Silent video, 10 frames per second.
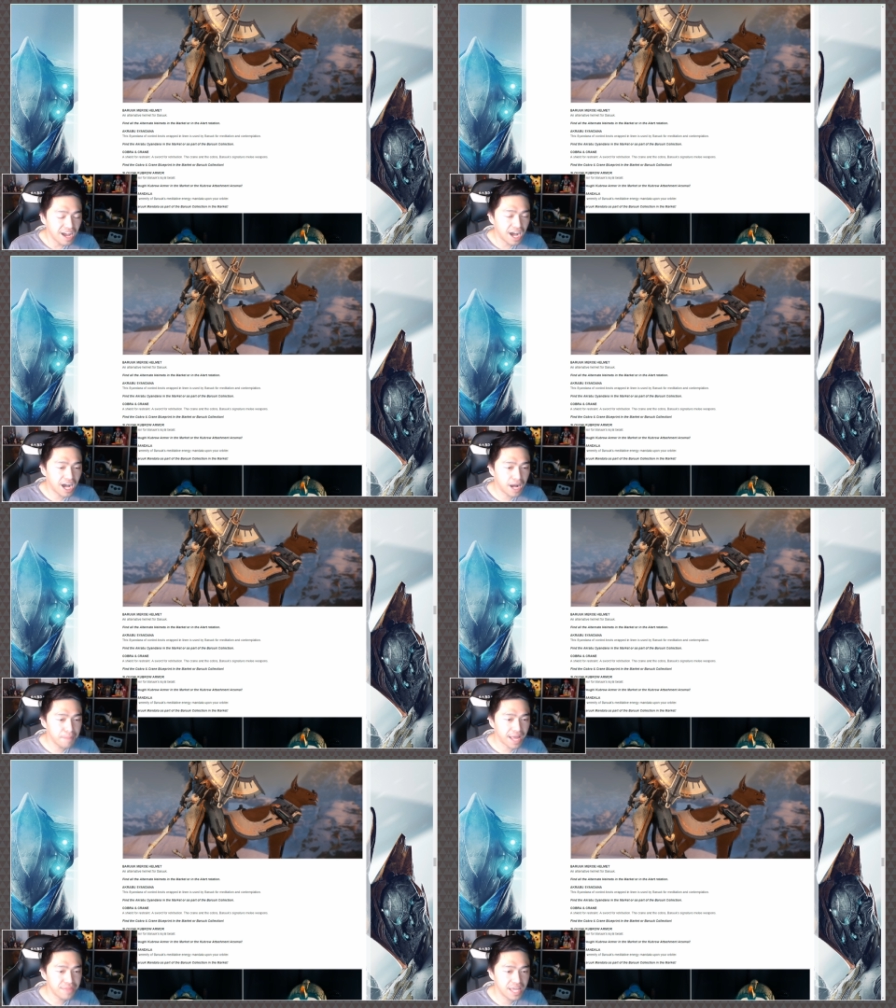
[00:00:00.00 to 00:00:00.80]

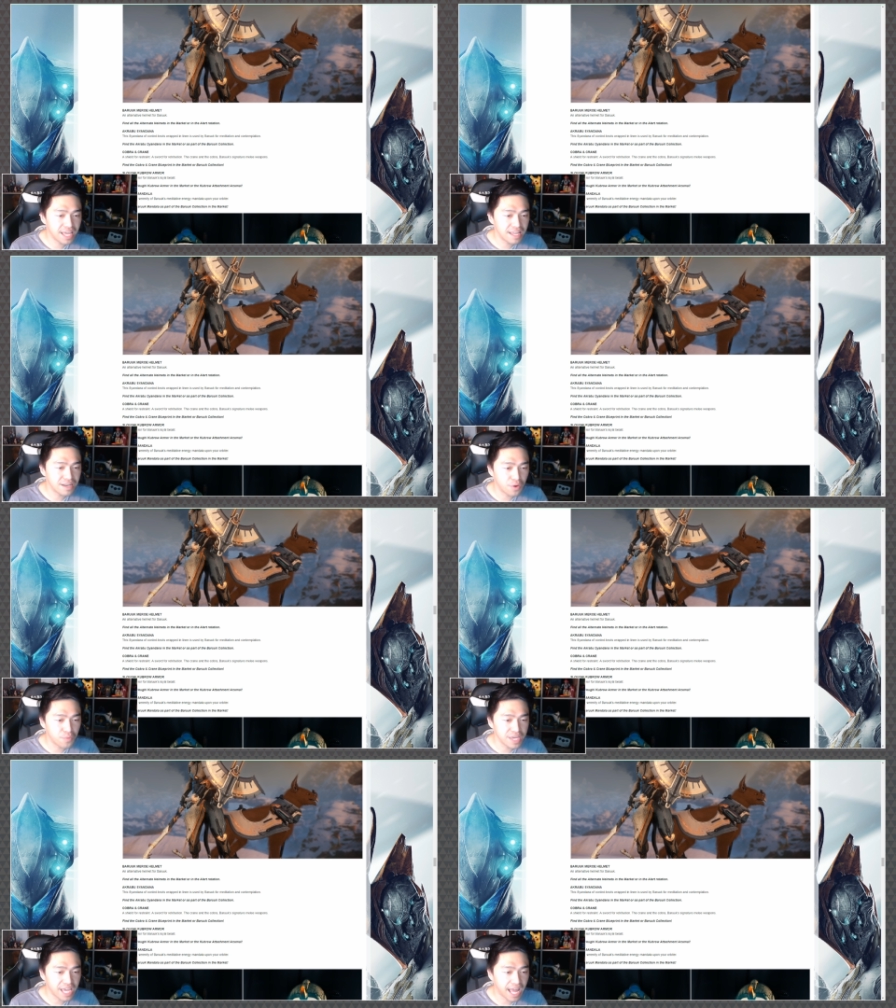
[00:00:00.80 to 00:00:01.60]
um, and then
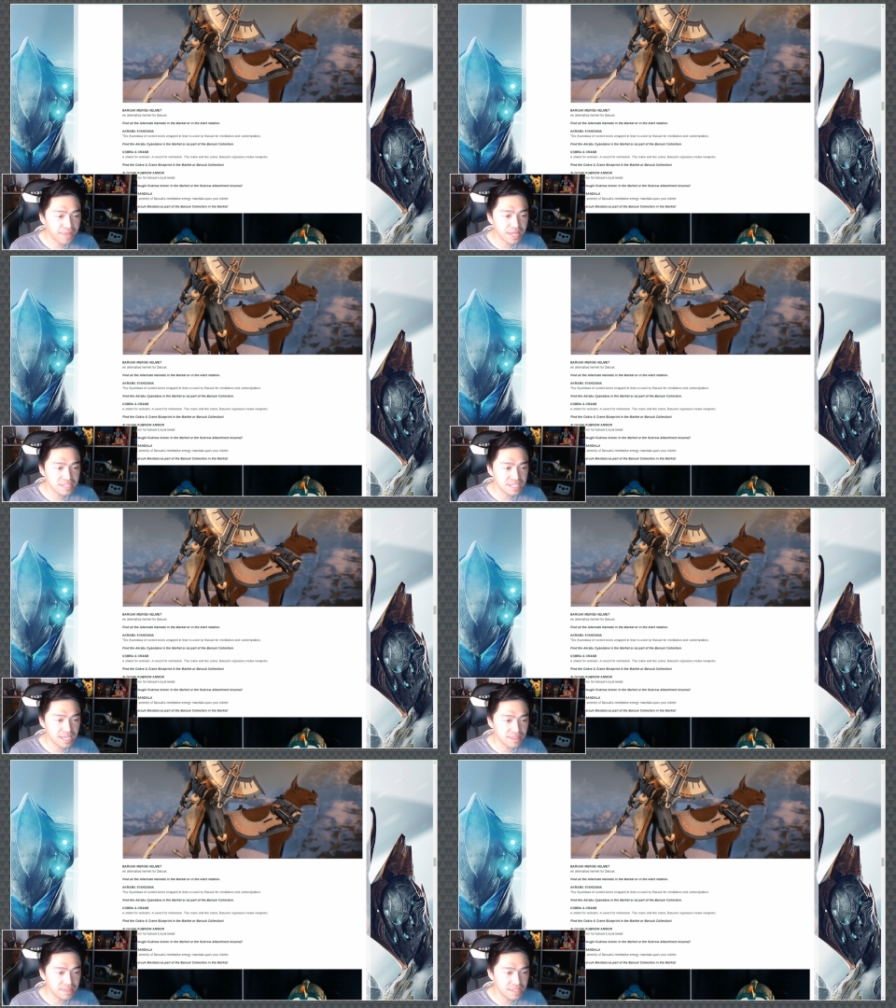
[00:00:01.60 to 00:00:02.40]
we, and that's
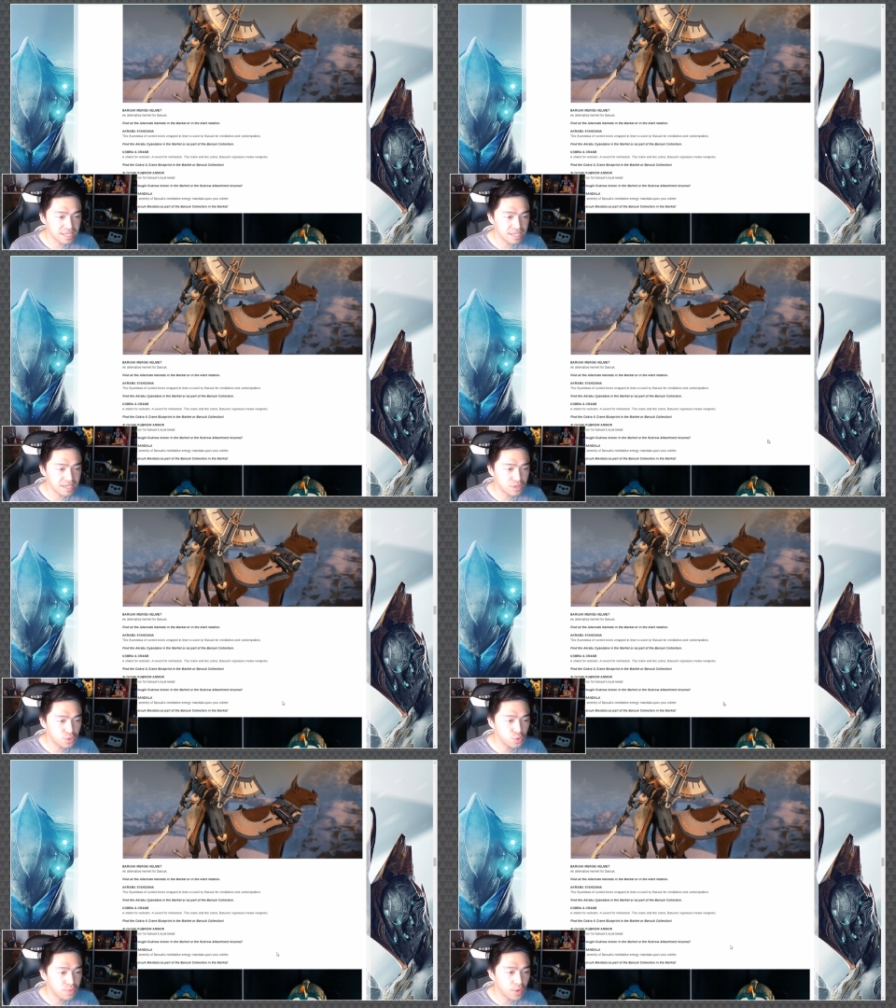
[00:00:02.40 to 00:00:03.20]
in the
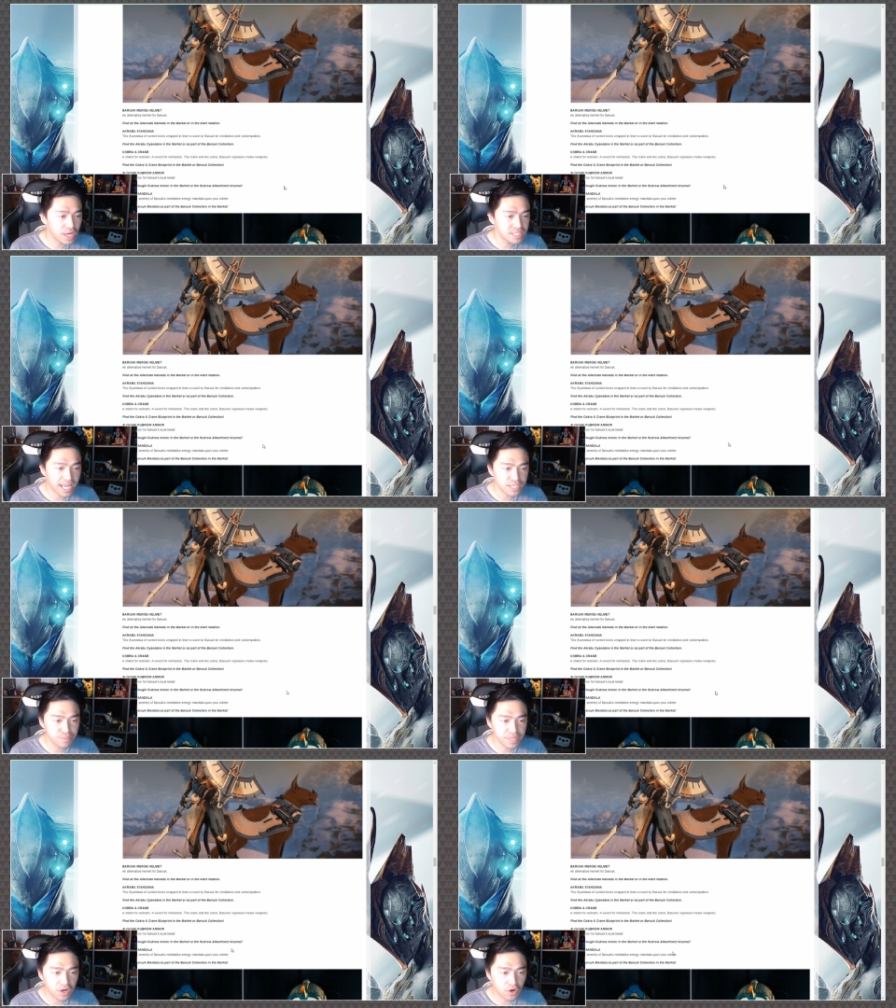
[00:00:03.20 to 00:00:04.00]
Kubrow
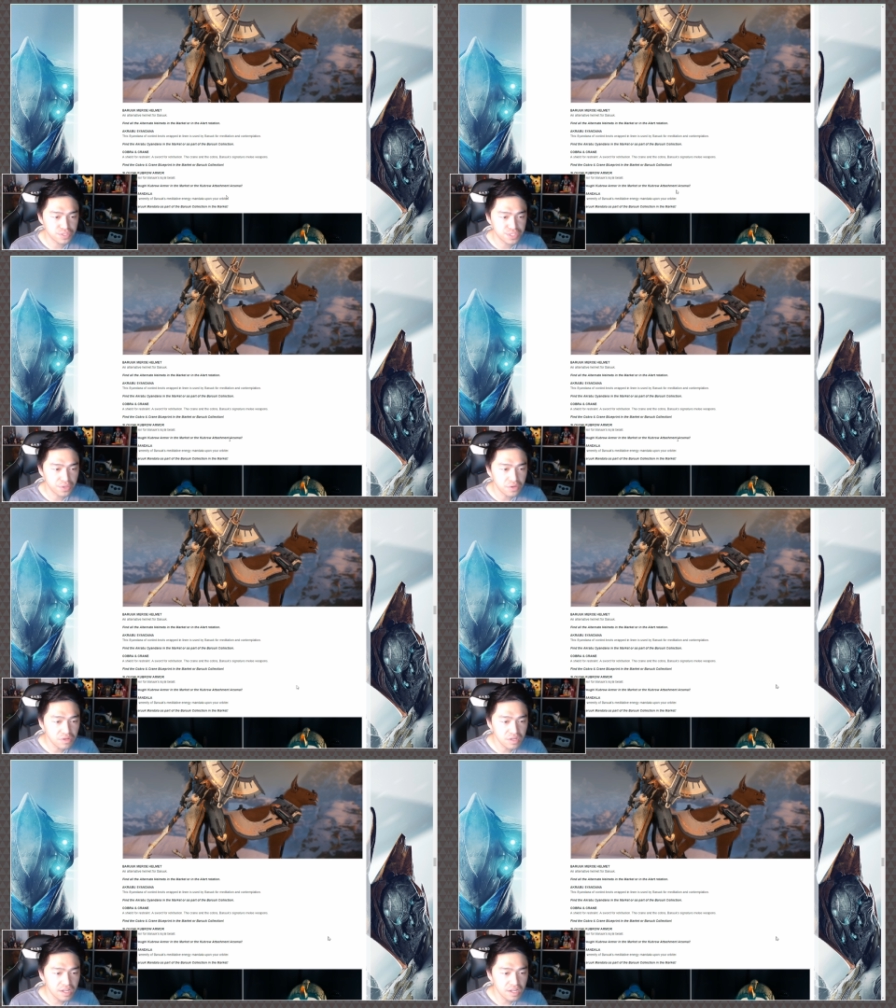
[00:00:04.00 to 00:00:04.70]
attachment arsenal.